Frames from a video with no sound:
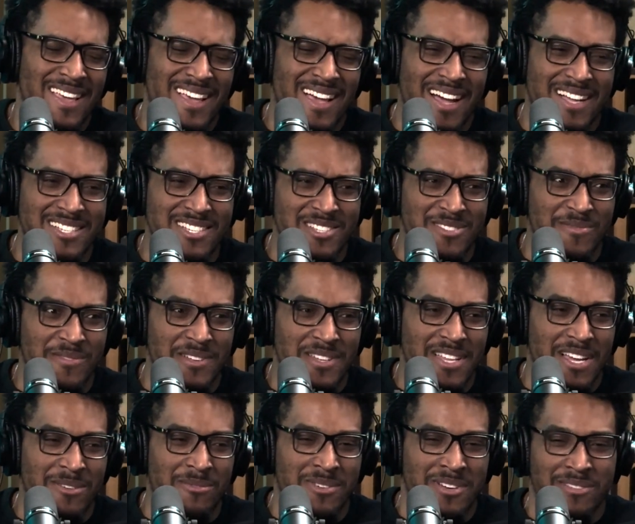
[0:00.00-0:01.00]
I just feel
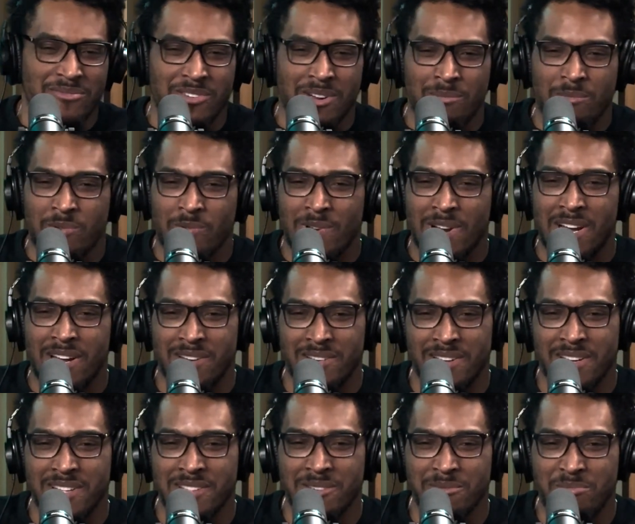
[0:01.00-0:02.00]
like whenever I'm
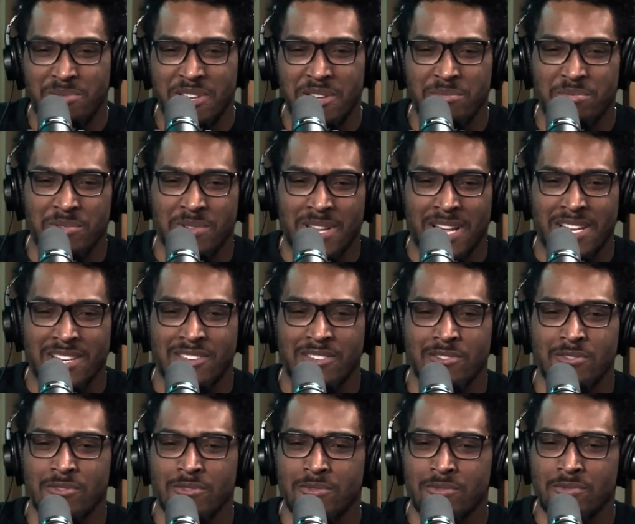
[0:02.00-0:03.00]
around other people, I
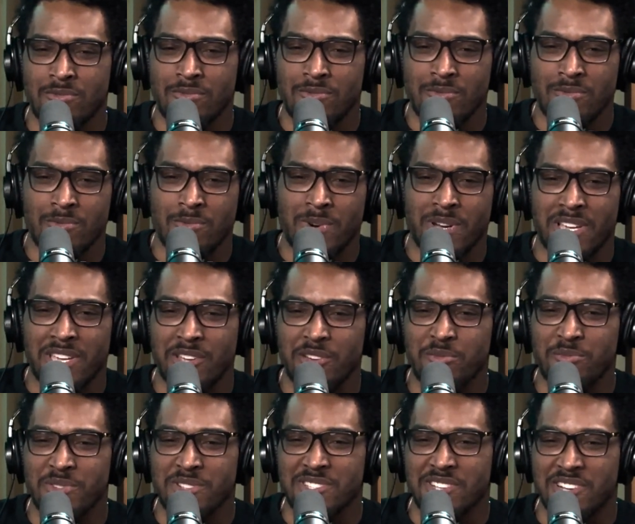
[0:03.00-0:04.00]
do what
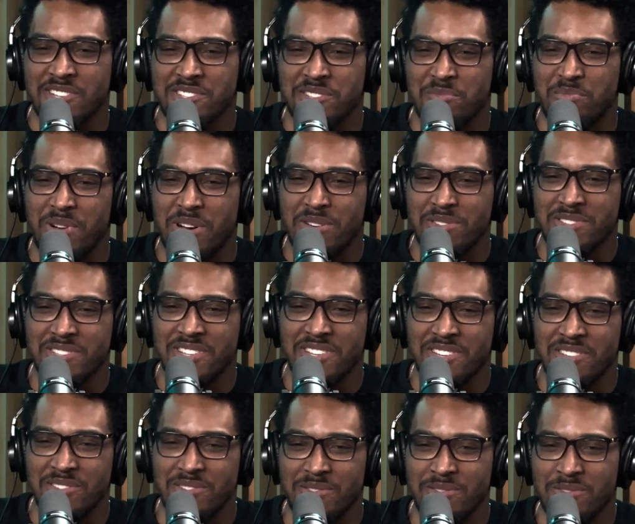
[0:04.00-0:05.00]
humans are supposed to
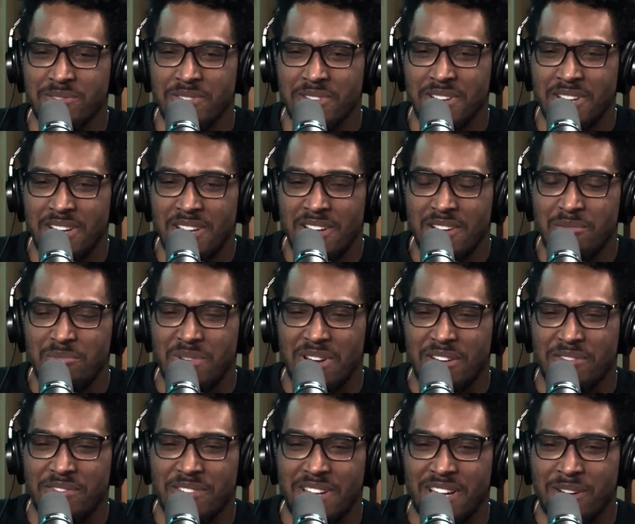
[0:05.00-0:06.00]
do. But
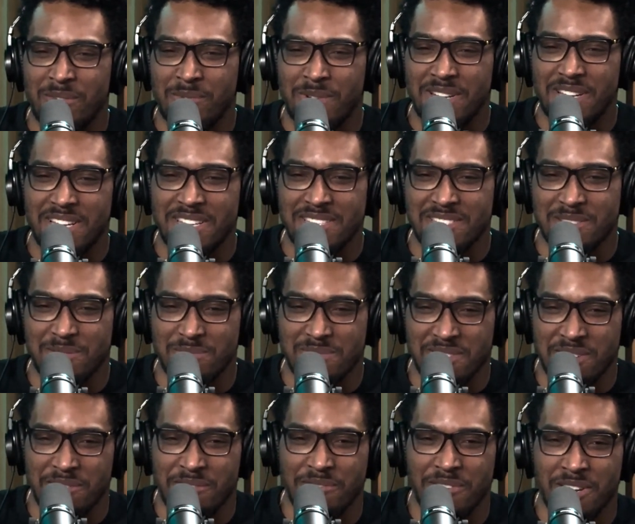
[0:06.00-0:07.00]
I feel like one day
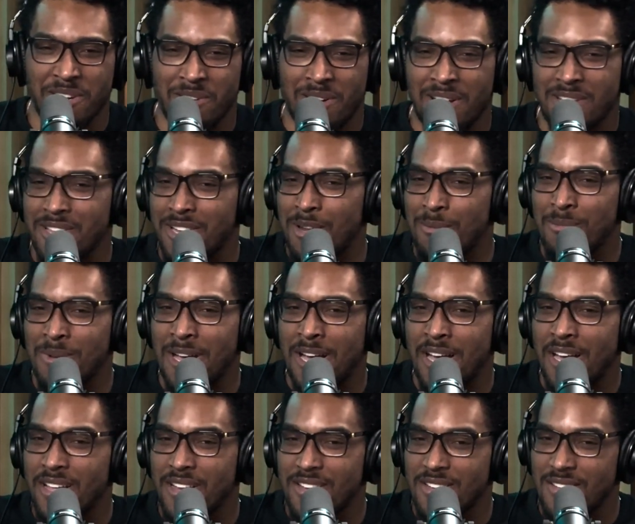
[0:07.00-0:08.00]
someone's going to figure out that I'm
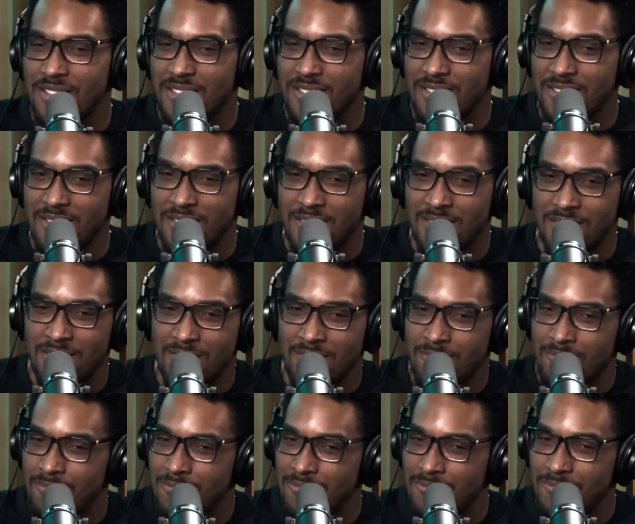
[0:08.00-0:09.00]
not
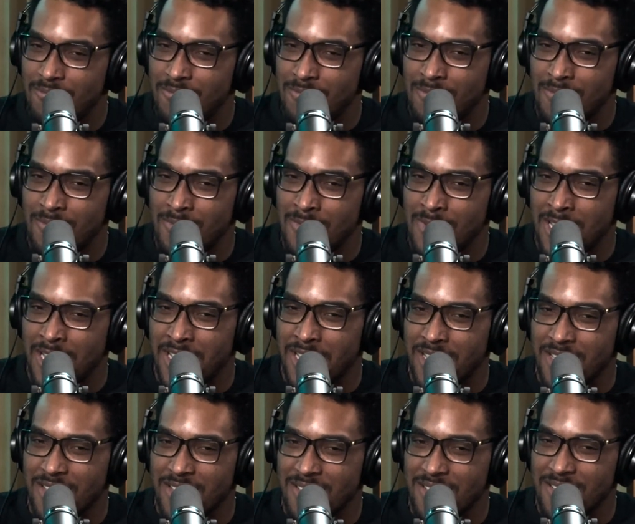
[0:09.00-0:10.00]
like
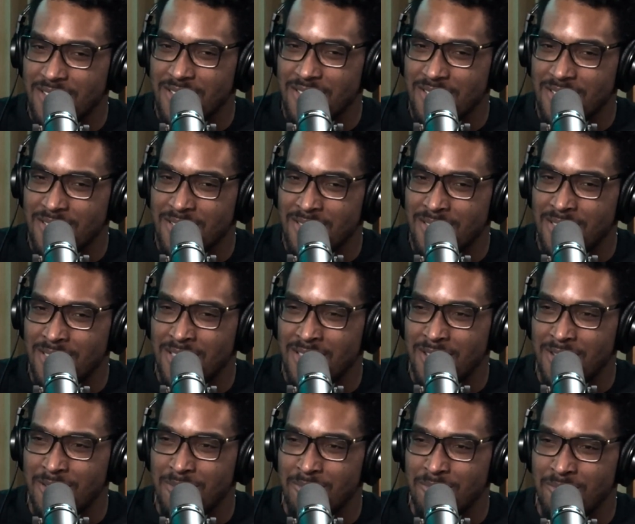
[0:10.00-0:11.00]

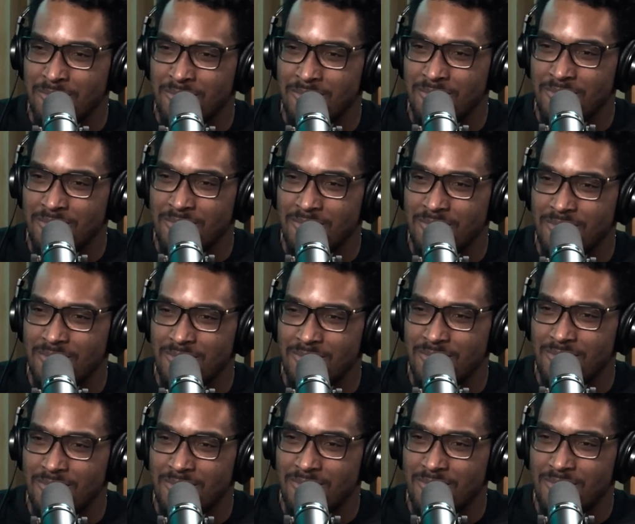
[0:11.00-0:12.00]
them.
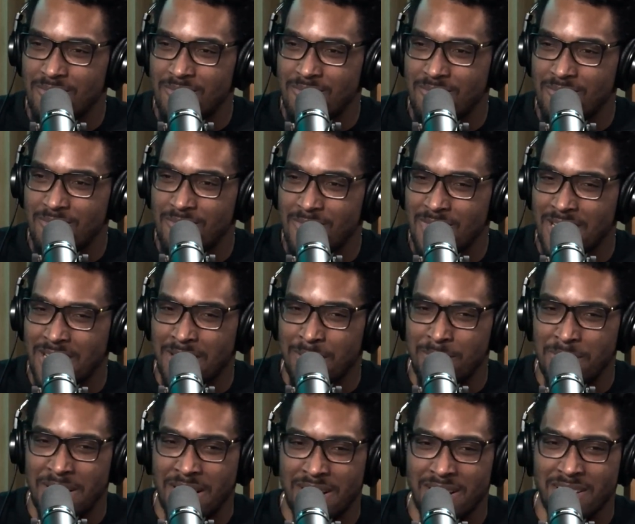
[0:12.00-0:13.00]
Like
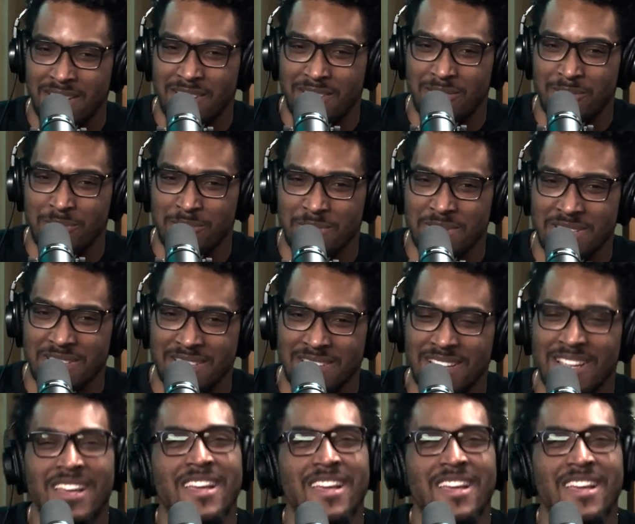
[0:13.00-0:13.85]
I'm not a human.